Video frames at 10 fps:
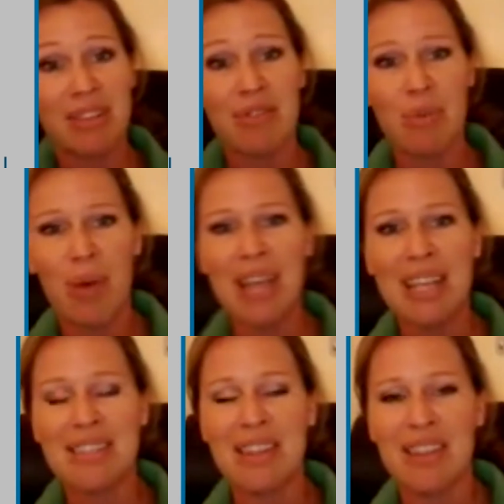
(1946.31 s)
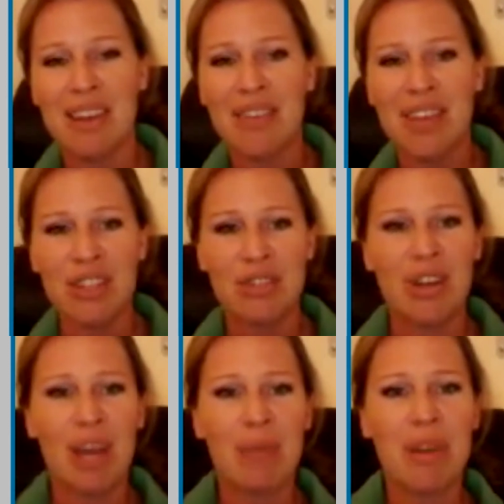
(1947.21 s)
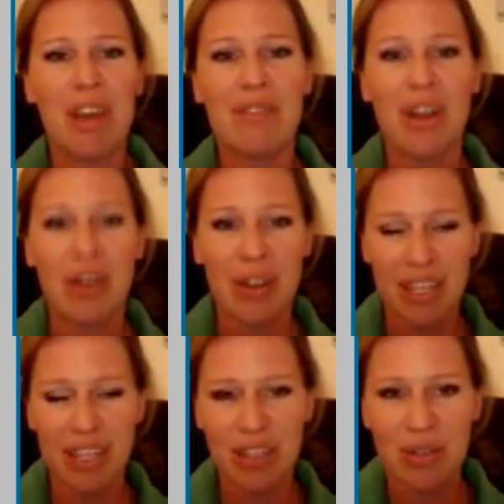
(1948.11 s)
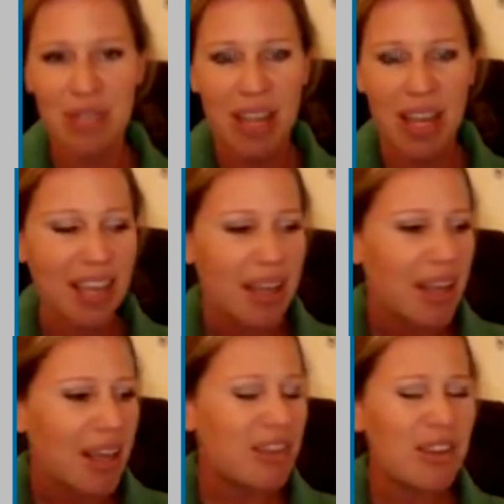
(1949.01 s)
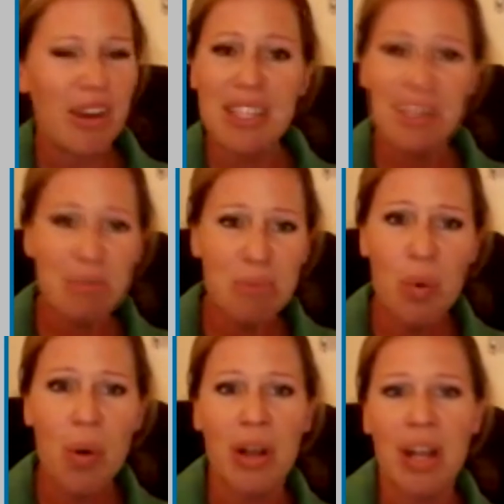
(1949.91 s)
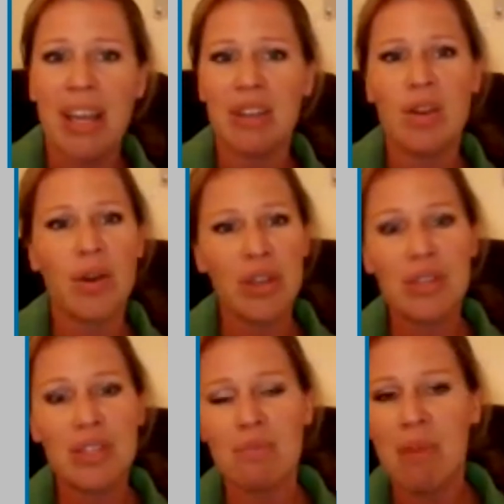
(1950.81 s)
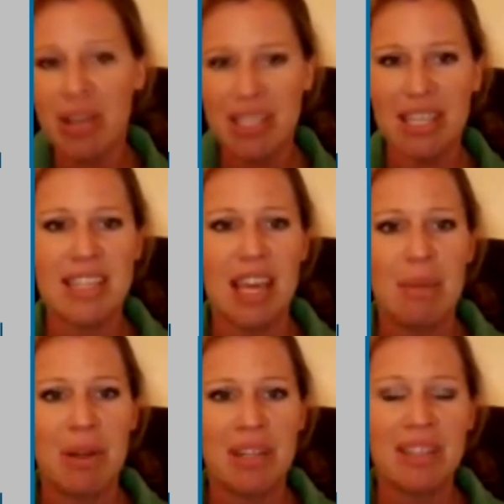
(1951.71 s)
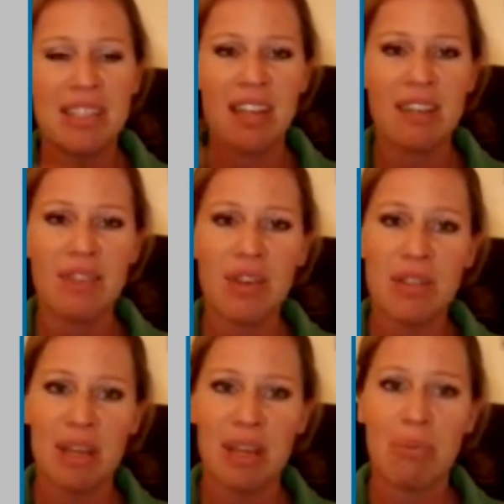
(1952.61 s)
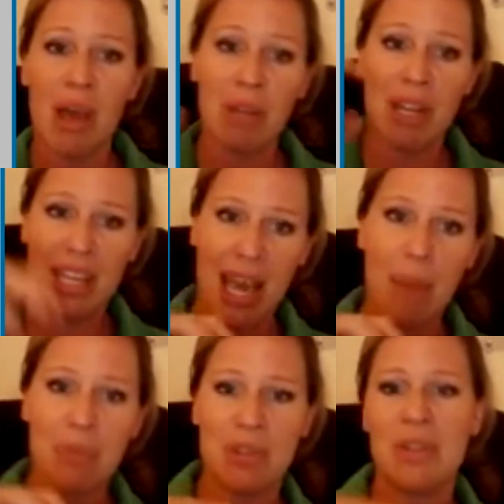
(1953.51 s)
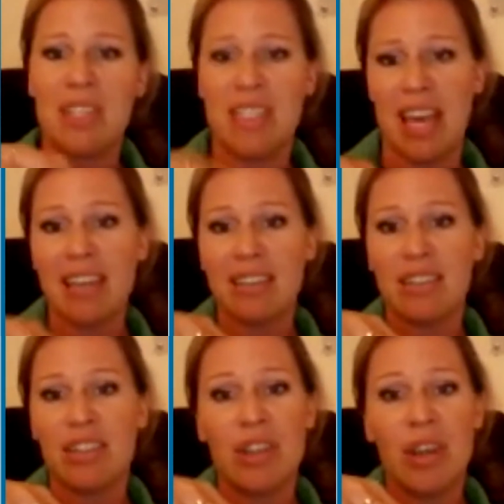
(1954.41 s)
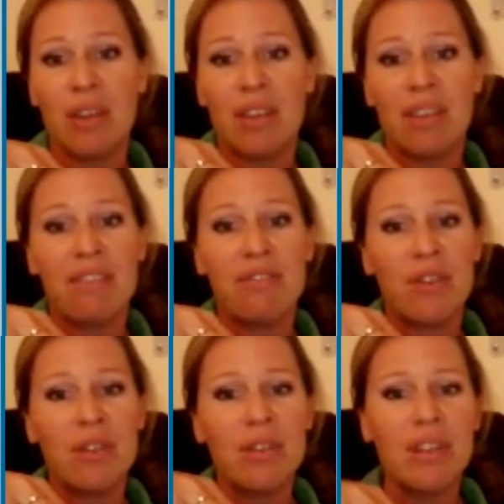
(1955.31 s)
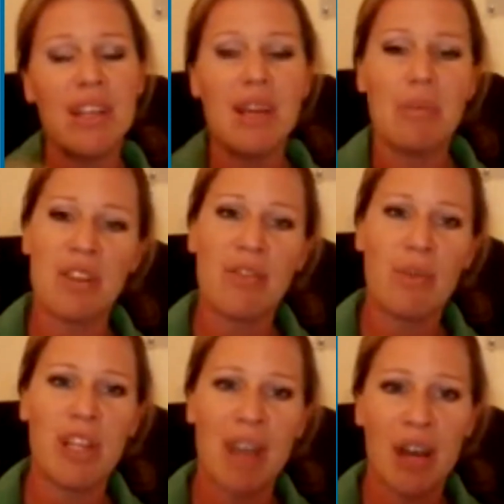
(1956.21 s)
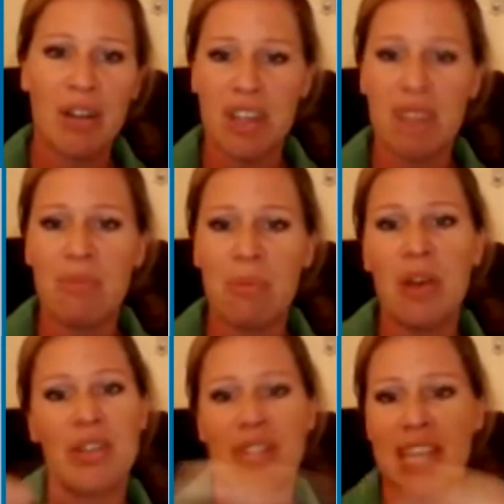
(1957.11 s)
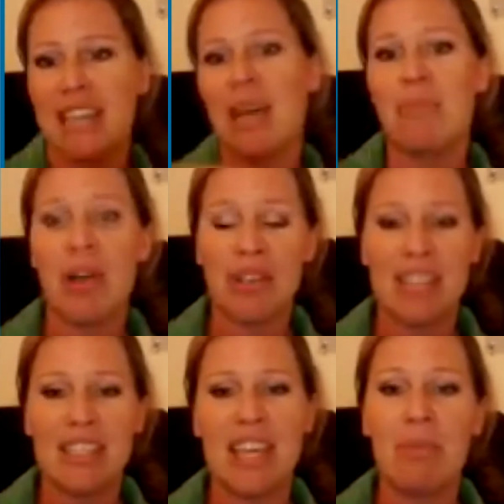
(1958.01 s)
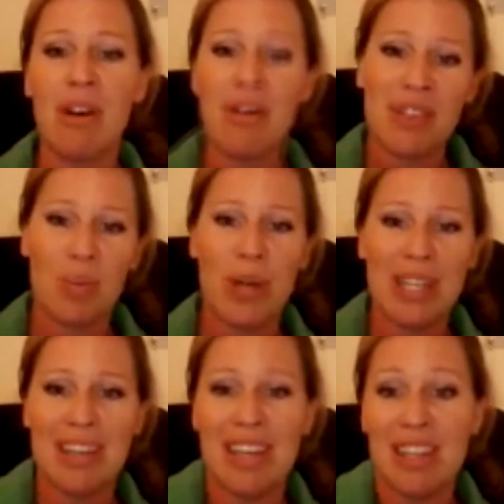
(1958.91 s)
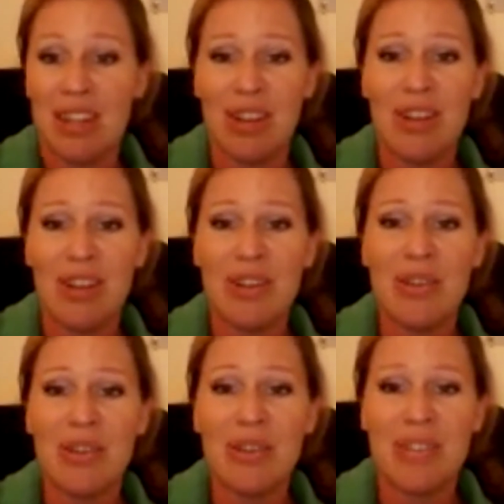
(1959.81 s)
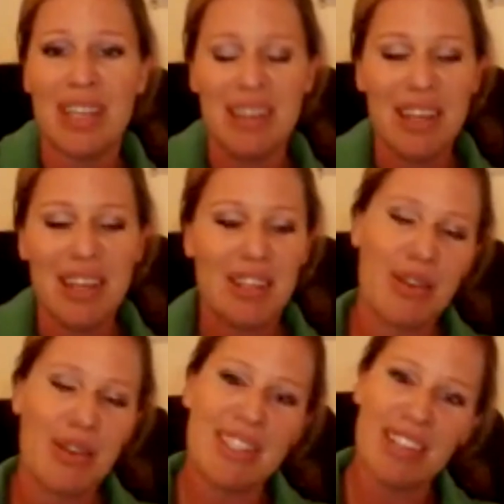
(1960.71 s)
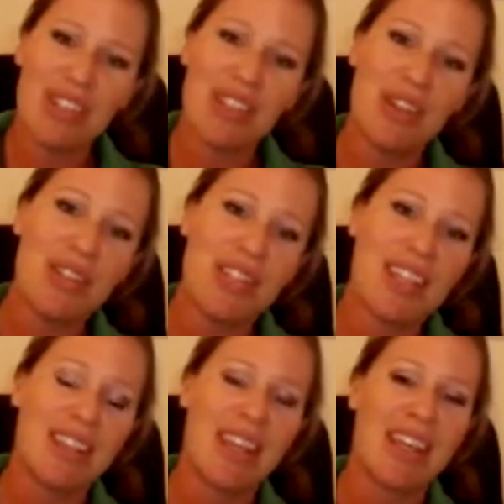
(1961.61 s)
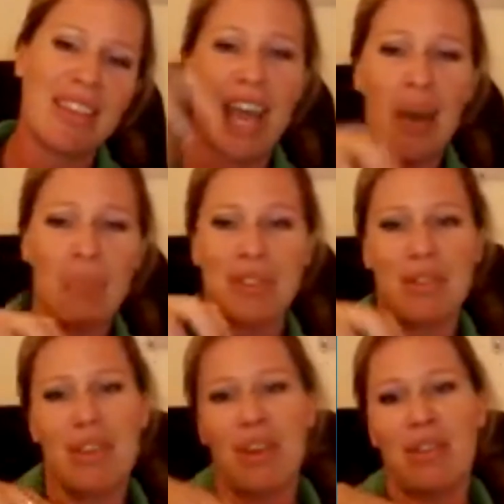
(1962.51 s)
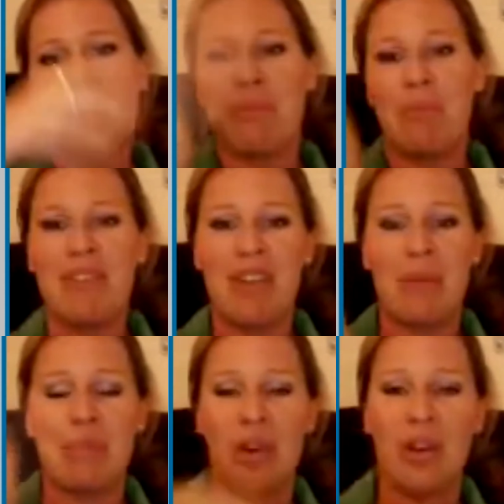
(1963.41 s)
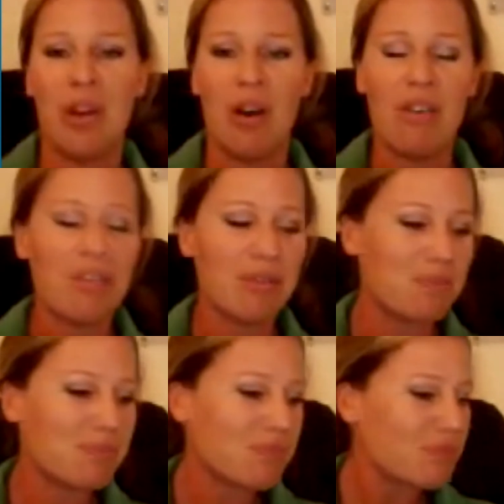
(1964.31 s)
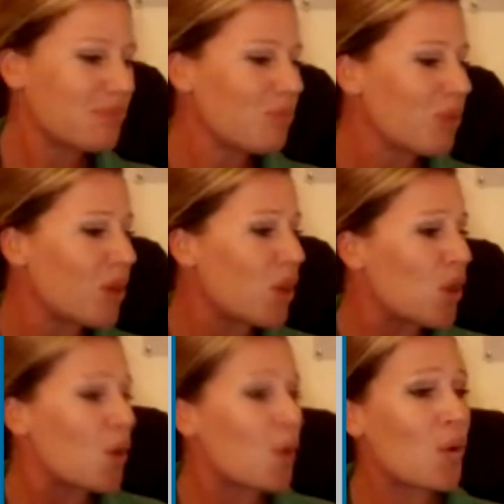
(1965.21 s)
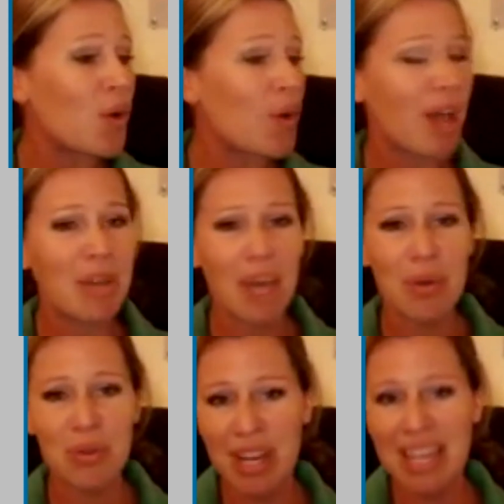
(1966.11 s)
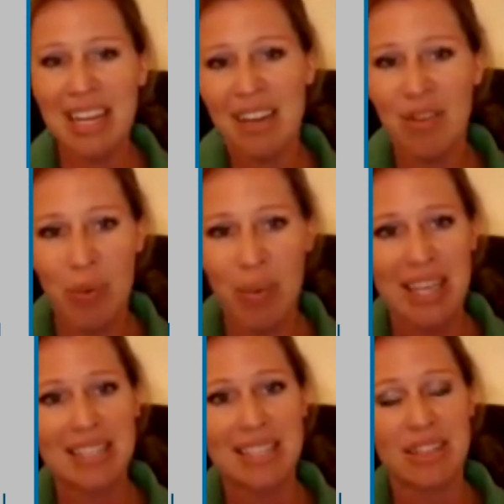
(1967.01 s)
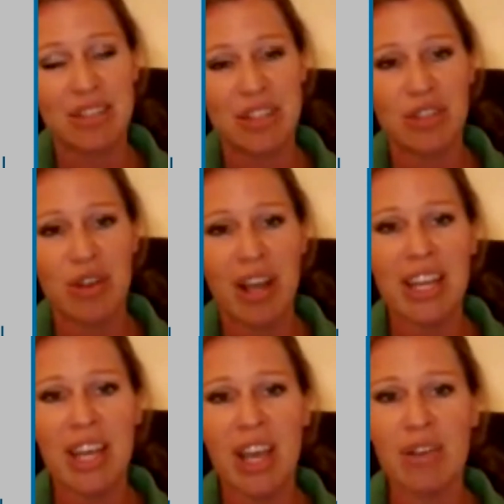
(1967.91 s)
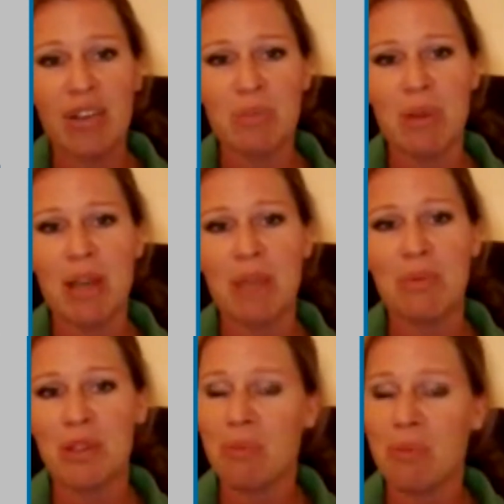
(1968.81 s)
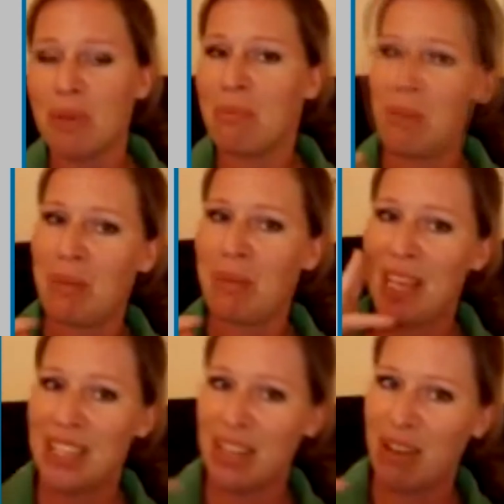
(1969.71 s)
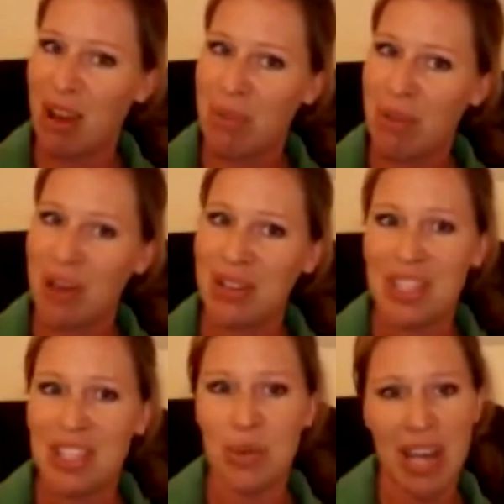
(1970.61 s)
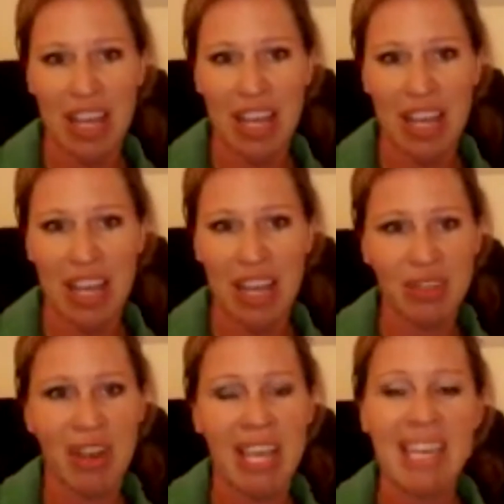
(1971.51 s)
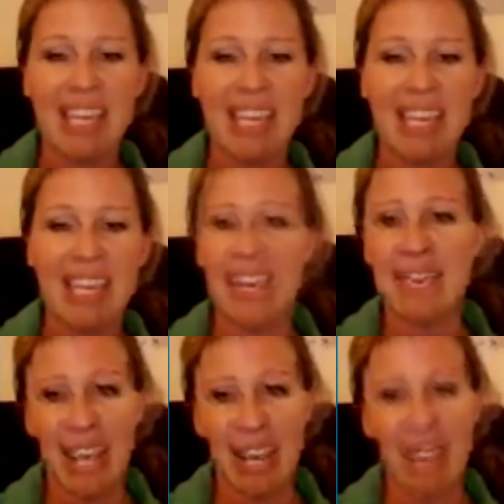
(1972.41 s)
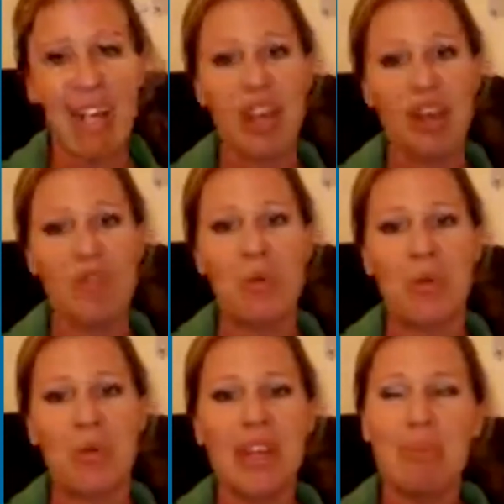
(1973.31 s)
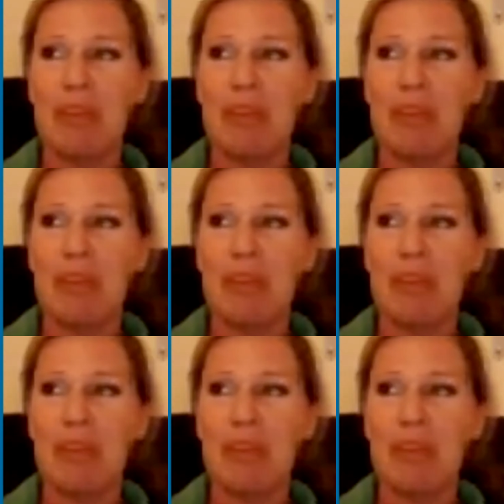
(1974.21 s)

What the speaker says: different ways that the diving industry are coming over local issues, like a simple one like not using masking tape and instead of using permanent caps on the tanks to show that they're full. Because often when you're out in a dive boat and you take that masking tape off, it's windy and you lose it. So instead, just using the caps that can be flipped on and off. Or coming up with really clever ways to try and encourage people to put maybe their cigarette butts into an ashtray instead of letting them flick overboard.